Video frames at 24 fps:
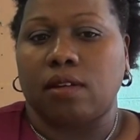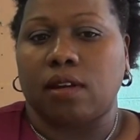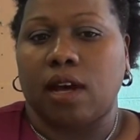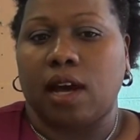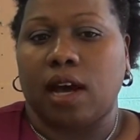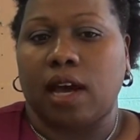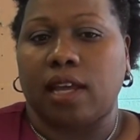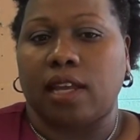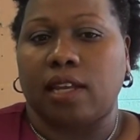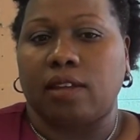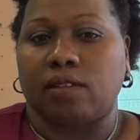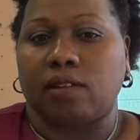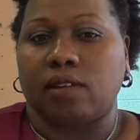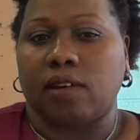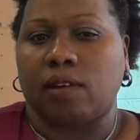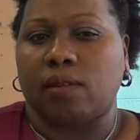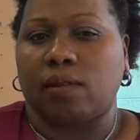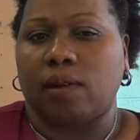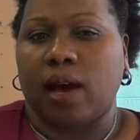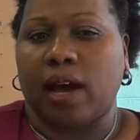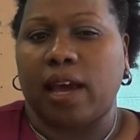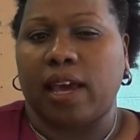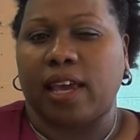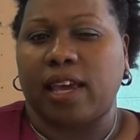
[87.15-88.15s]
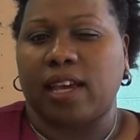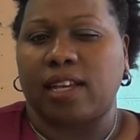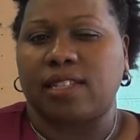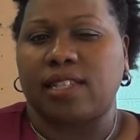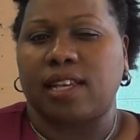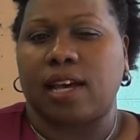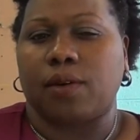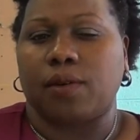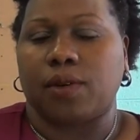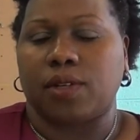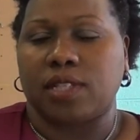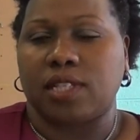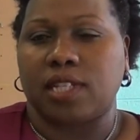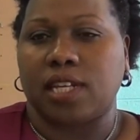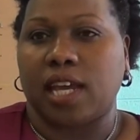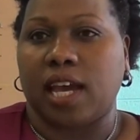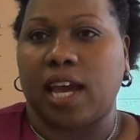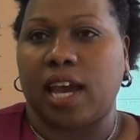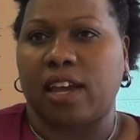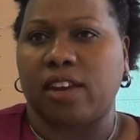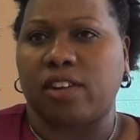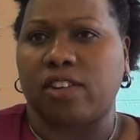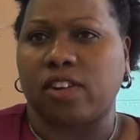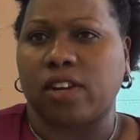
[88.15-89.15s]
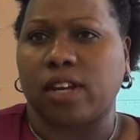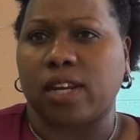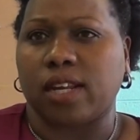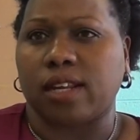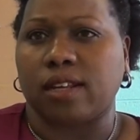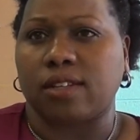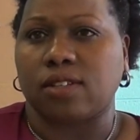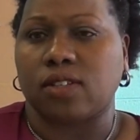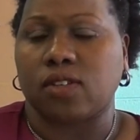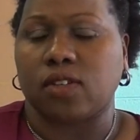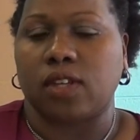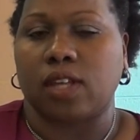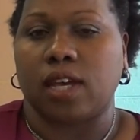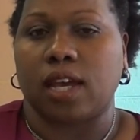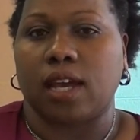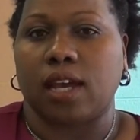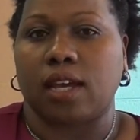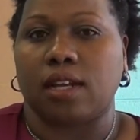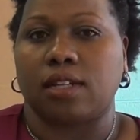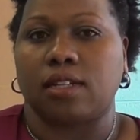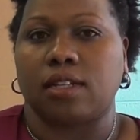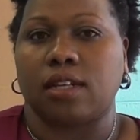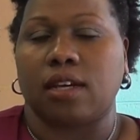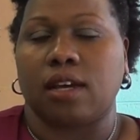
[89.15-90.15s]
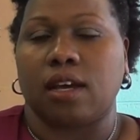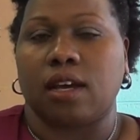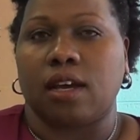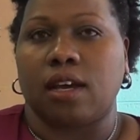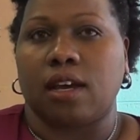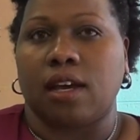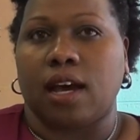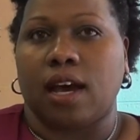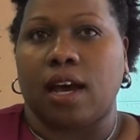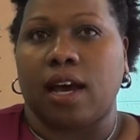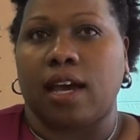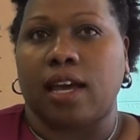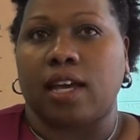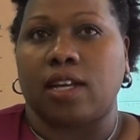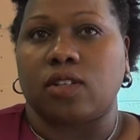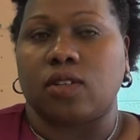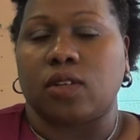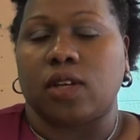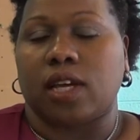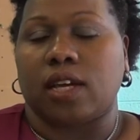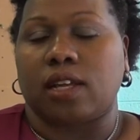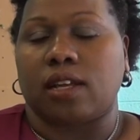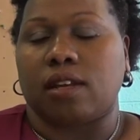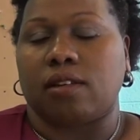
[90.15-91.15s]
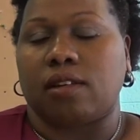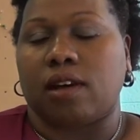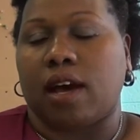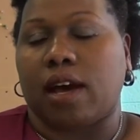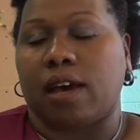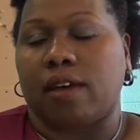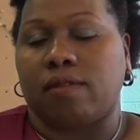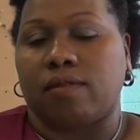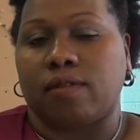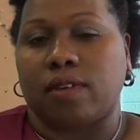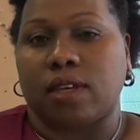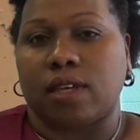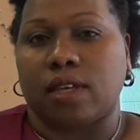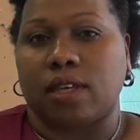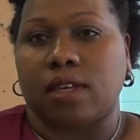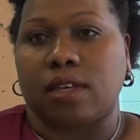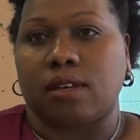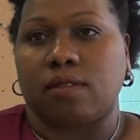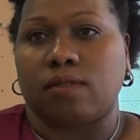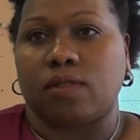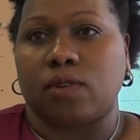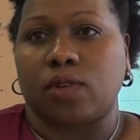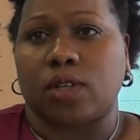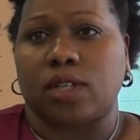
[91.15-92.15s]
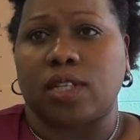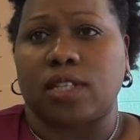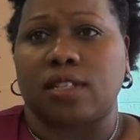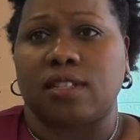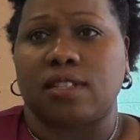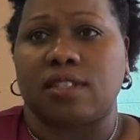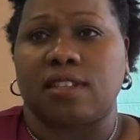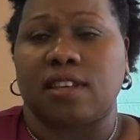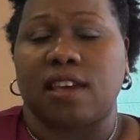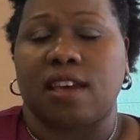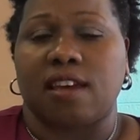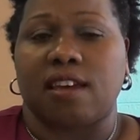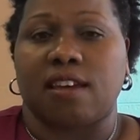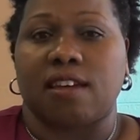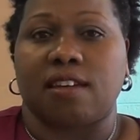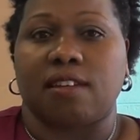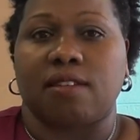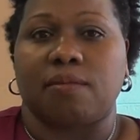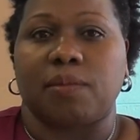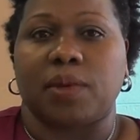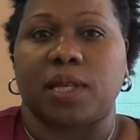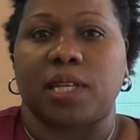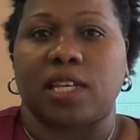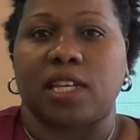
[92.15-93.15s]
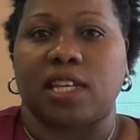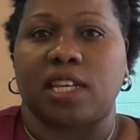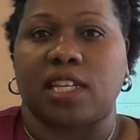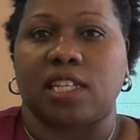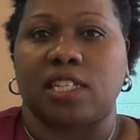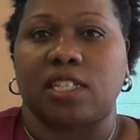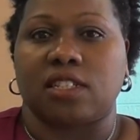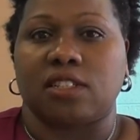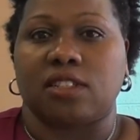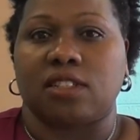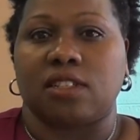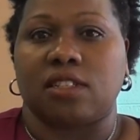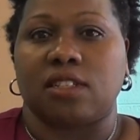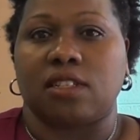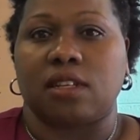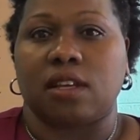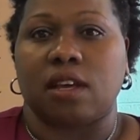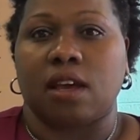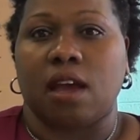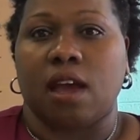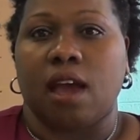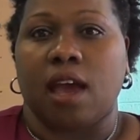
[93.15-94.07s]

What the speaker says: I guess I was dehydrated, so I had to get IV fluids and medication.